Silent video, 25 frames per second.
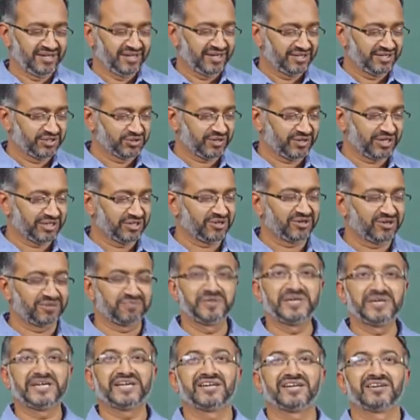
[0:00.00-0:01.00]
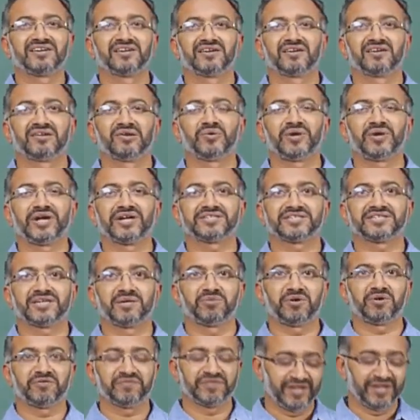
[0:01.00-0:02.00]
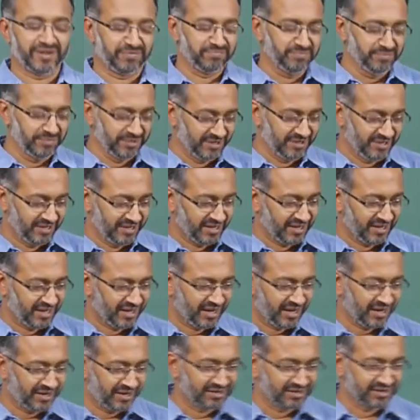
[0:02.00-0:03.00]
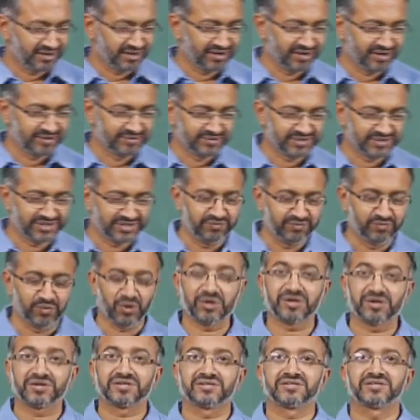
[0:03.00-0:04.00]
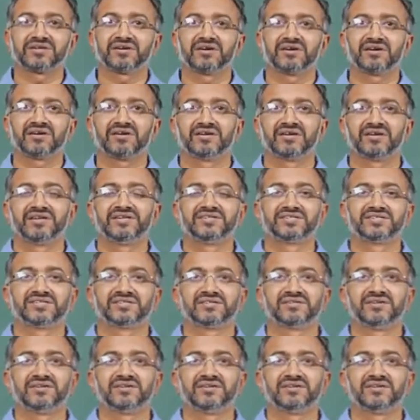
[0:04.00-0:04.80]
and so I thought we can look at some of them and see what is